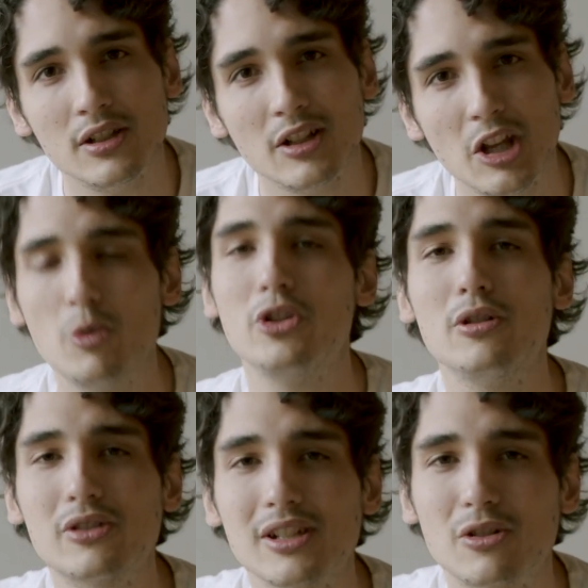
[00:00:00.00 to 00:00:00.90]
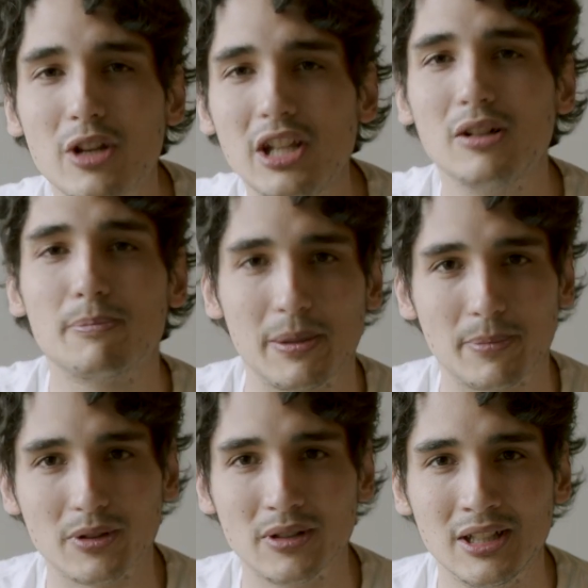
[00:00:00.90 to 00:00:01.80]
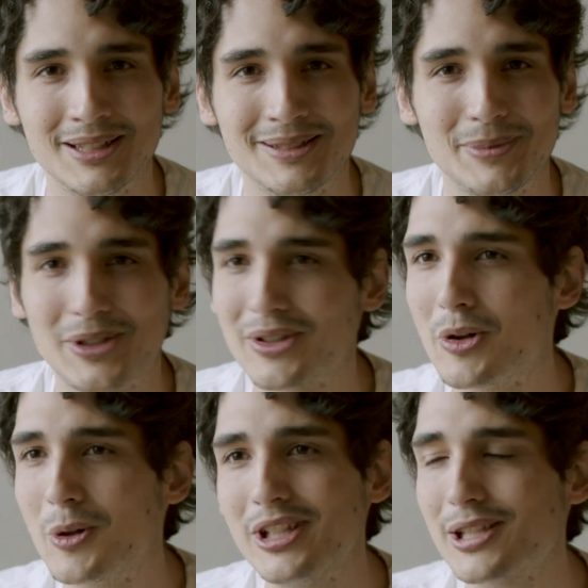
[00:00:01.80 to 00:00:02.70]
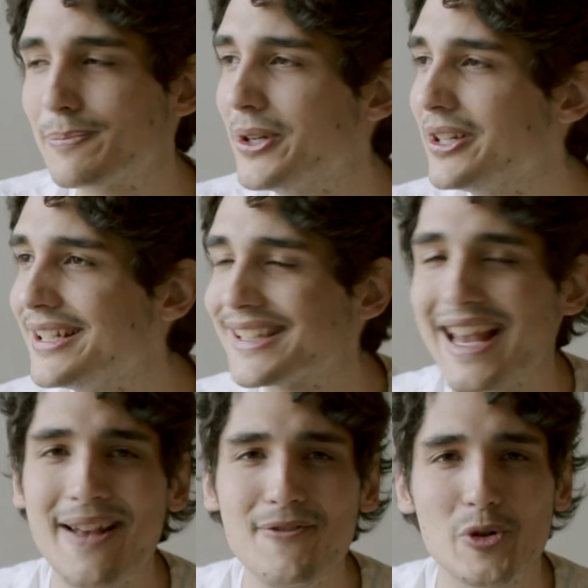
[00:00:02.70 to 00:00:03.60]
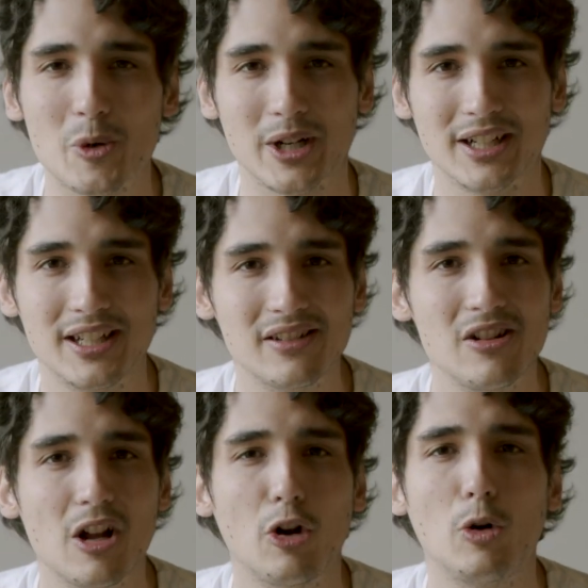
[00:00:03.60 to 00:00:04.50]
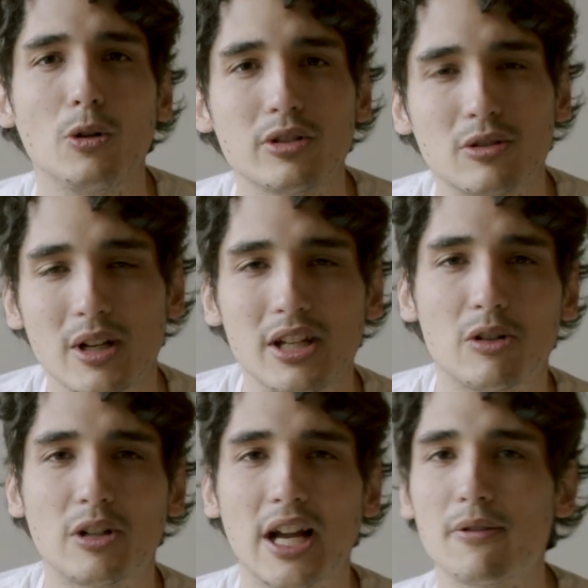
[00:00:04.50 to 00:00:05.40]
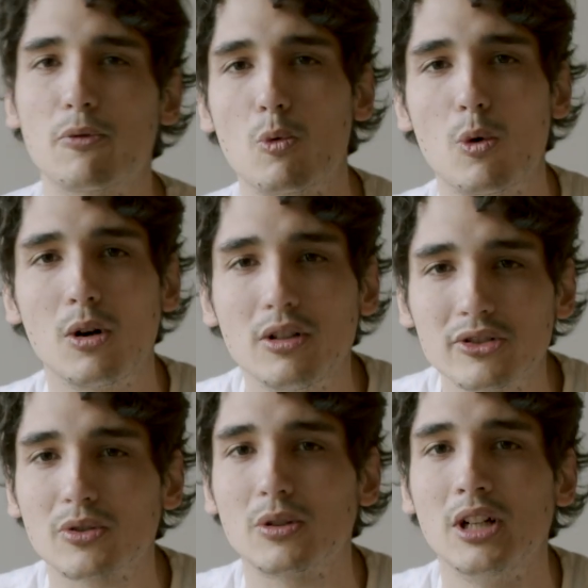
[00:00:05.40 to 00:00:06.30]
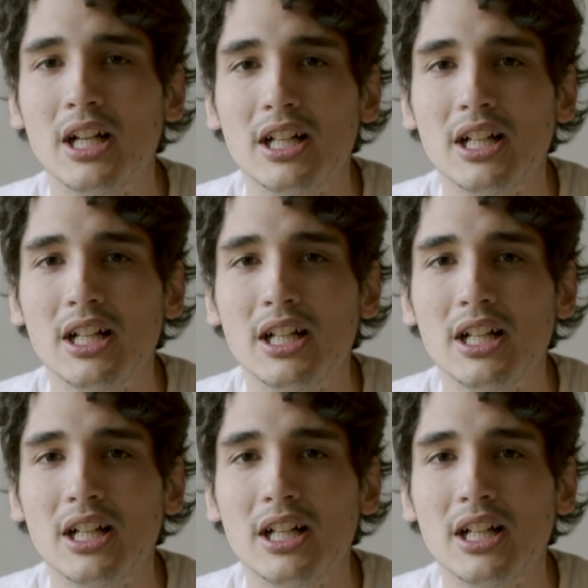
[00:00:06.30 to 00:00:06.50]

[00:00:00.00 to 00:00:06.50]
He would use it to heal people. Because the Holy Spirit is everywhere. He's not held to any kind of walls or